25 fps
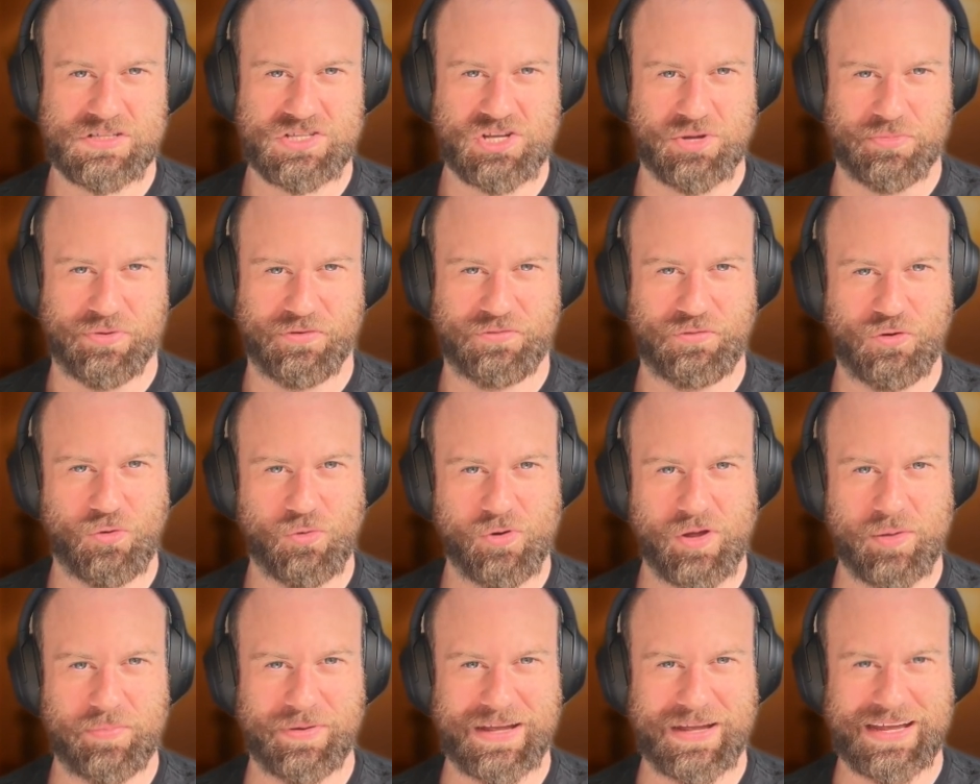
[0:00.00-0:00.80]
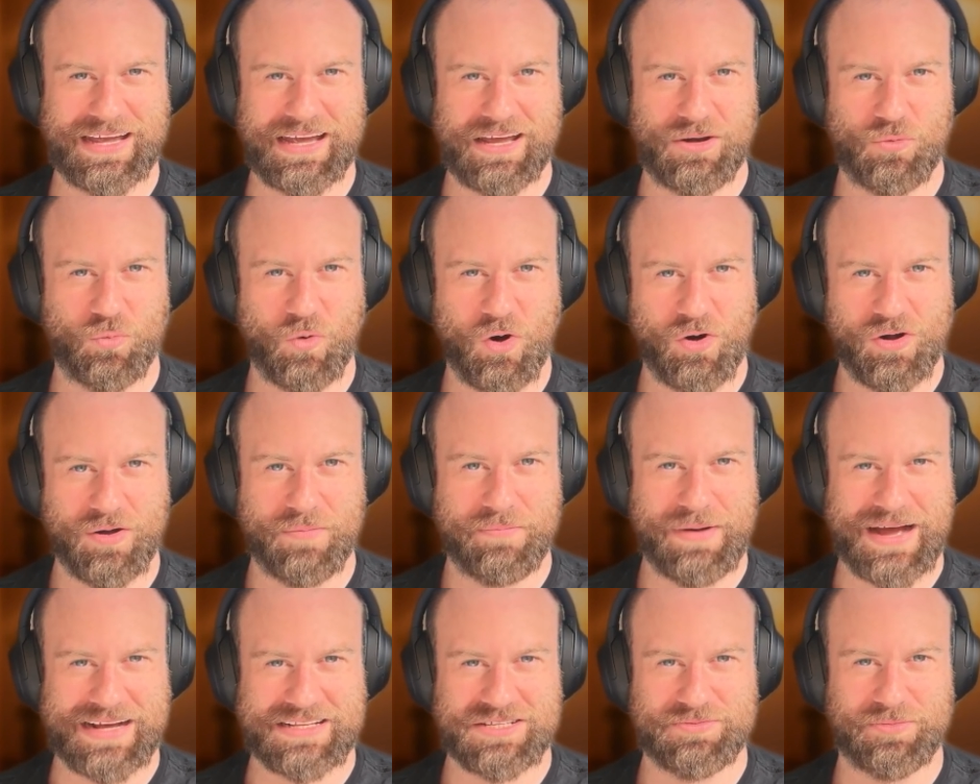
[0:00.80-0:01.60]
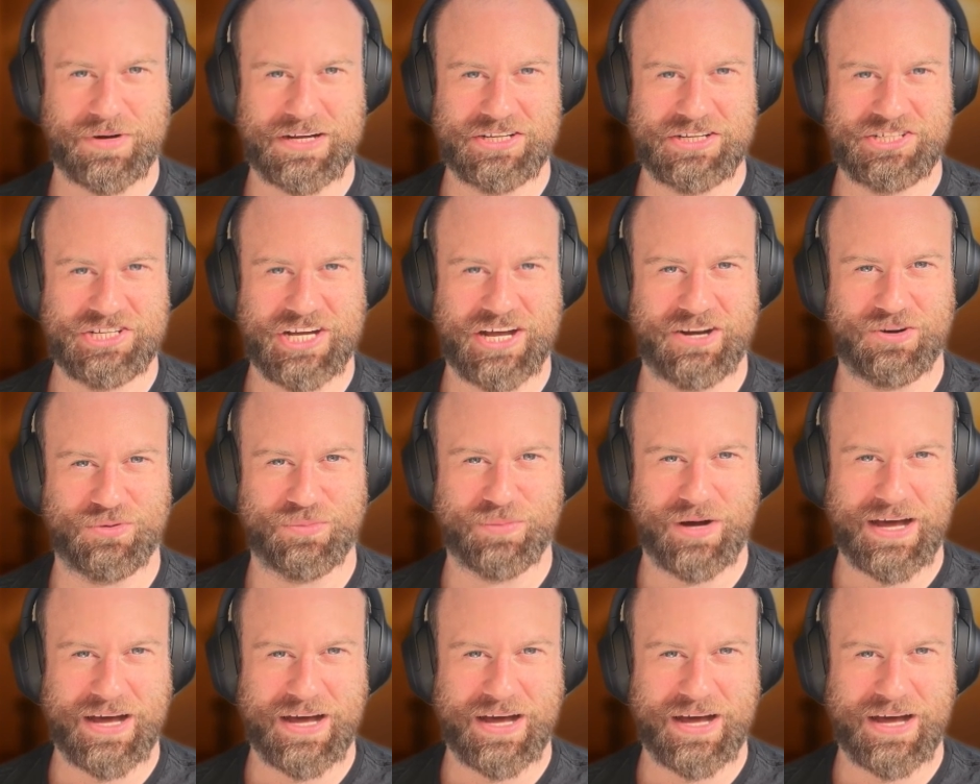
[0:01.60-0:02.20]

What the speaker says: So before we begin, welcome back to my channel.